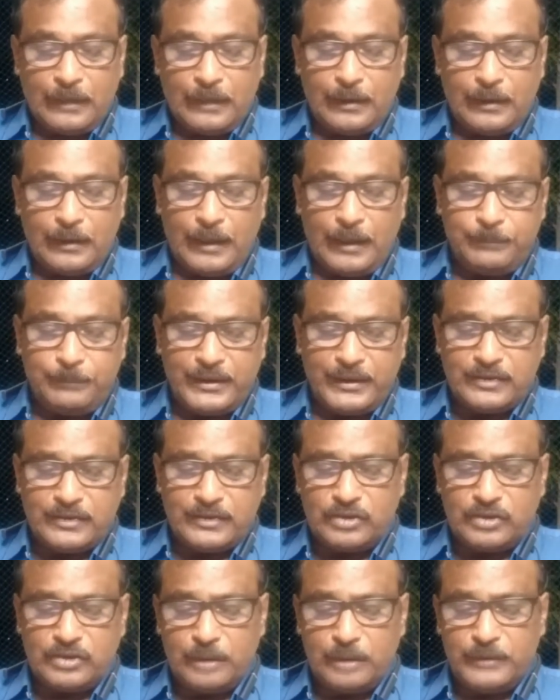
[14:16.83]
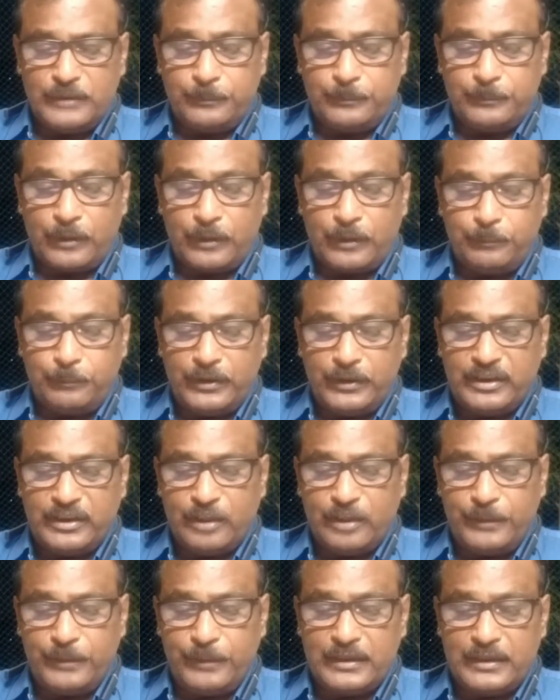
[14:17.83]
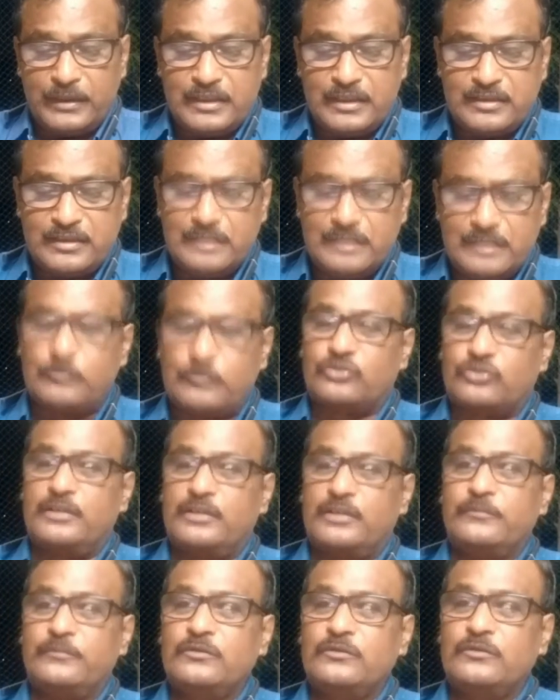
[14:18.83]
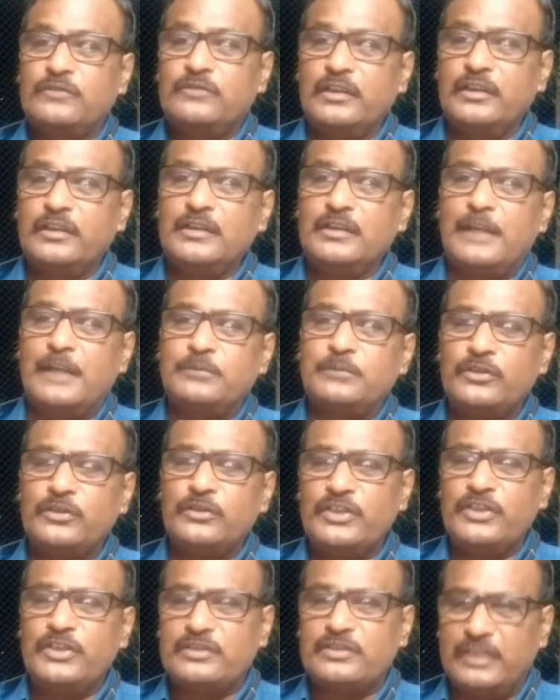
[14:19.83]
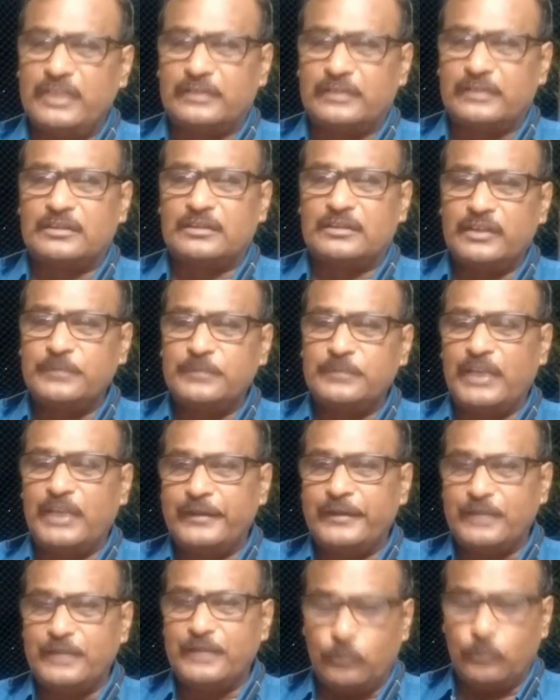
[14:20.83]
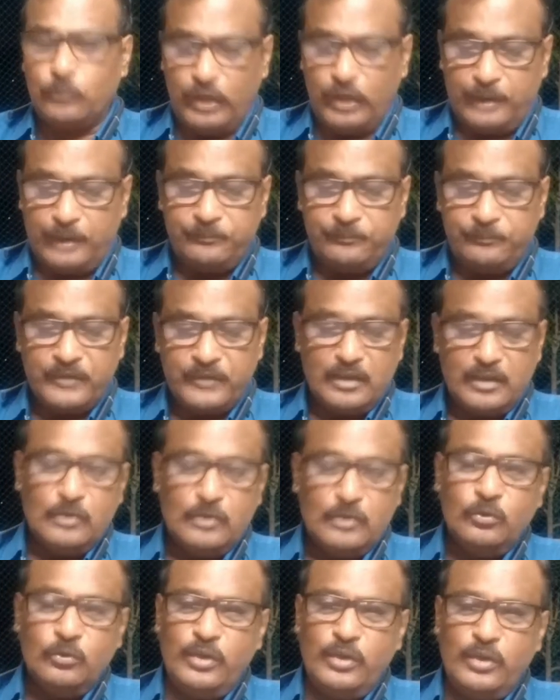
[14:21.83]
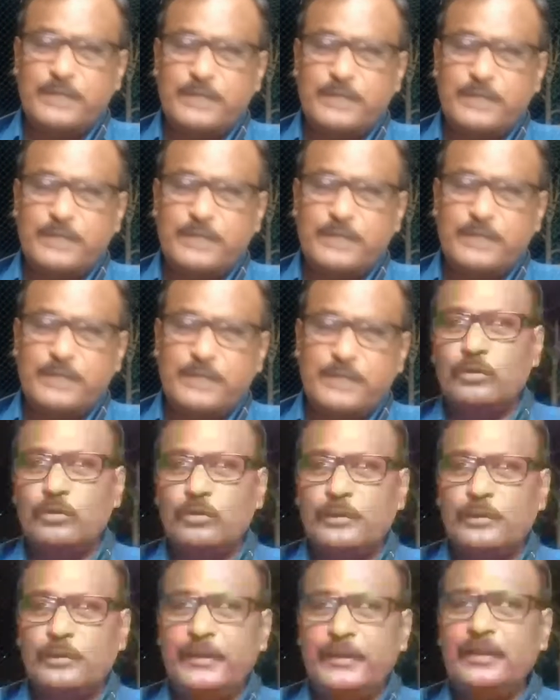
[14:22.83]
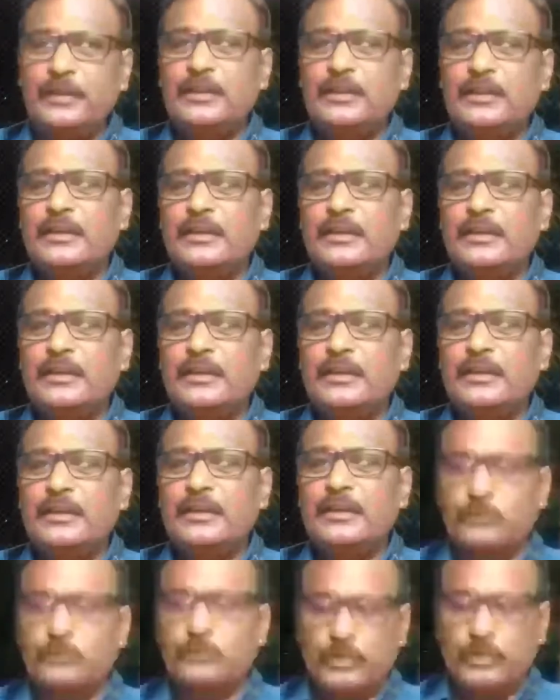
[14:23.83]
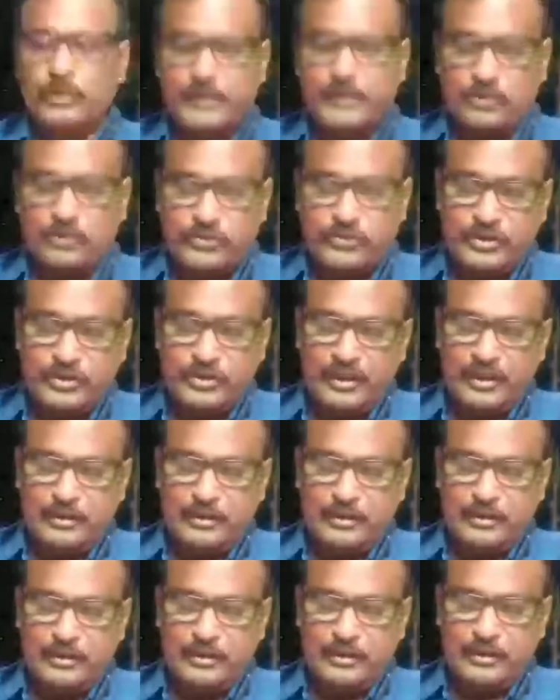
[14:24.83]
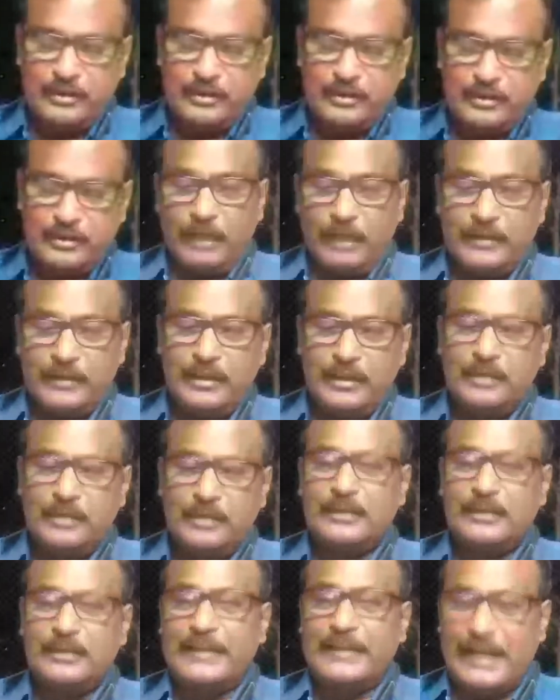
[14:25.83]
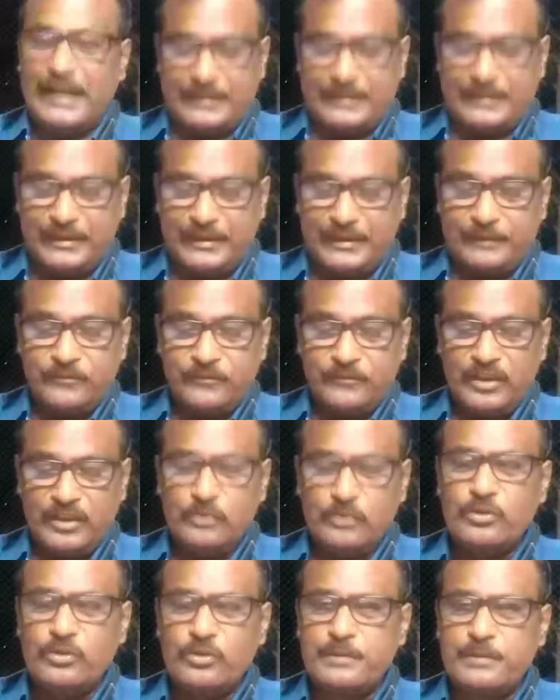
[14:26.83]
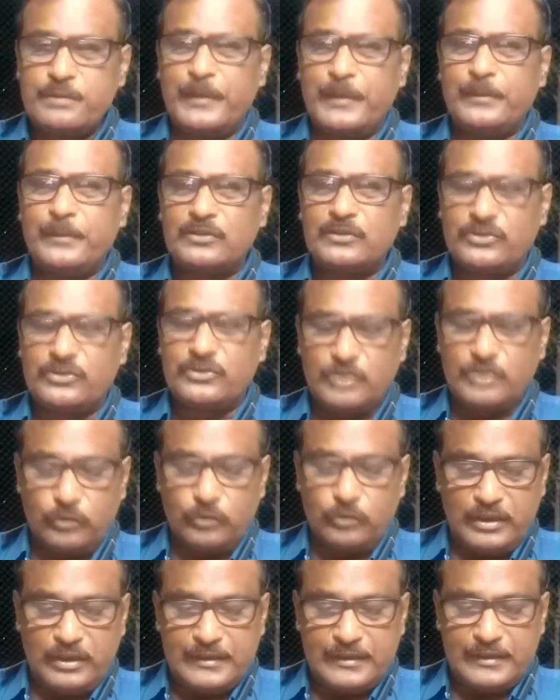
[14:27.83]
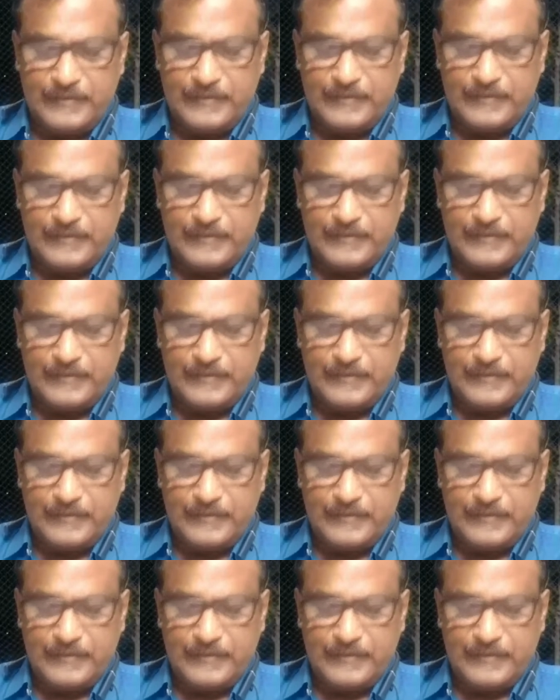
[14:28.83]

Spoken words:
Application of the property of a deceased Muslim. Then after his death, if there is a will, which property will be given, will be succeeded by the legatee, in whose favor such a will is there.